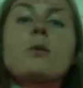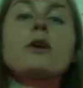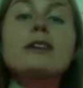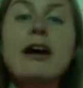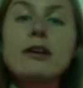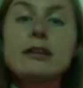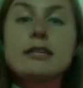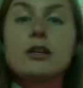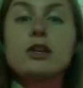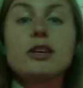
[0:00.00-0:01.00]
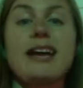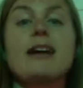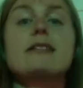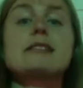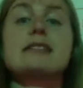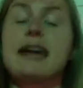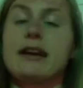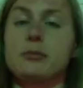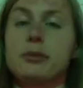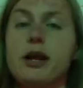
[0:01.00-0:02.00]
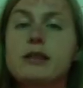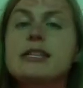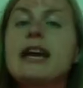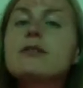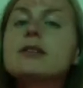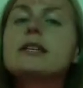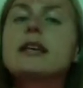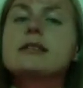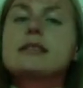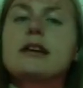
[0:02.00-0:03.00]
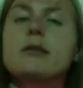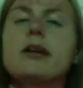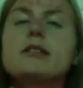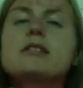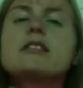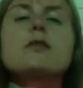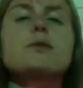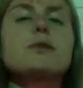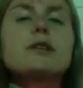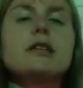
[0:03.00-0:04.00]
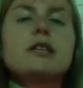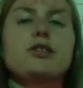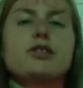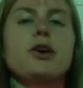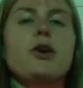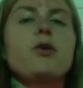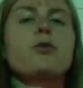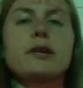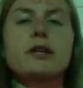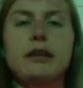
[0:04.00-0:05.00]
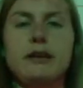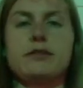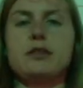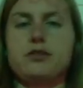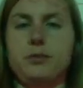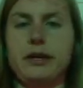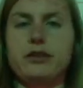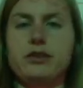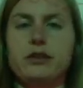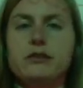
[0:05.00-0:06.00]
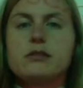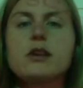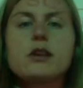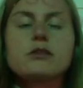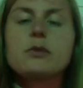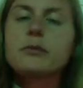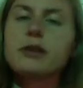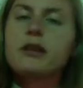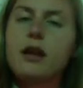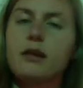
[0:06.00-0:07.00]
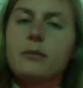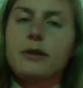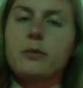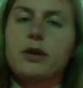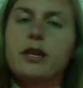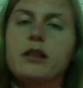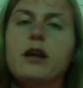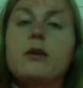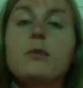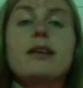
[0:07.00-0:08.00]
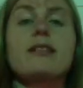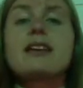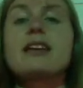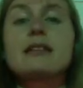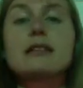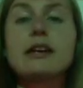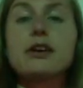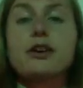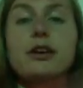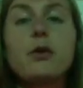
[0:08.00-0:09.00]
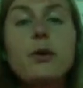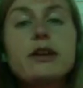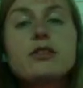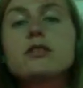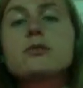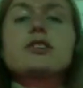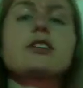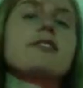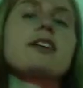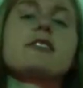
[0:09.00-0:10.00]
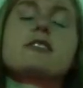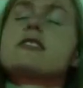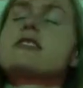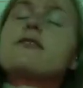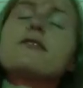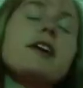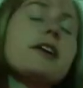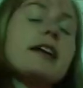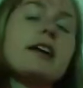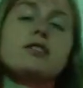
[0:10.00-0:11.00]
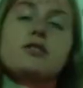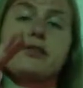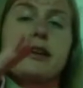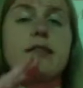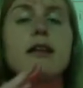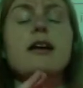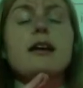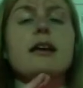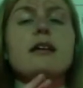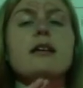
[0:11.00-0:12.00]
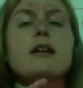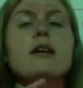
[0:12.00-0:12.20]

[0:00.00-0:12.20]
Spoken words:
We're now going to take a look at scatter plots, and I really like scatter plots because they really show real life situations. So we've been working a lot with linear equations, which gives us a very nice straight line.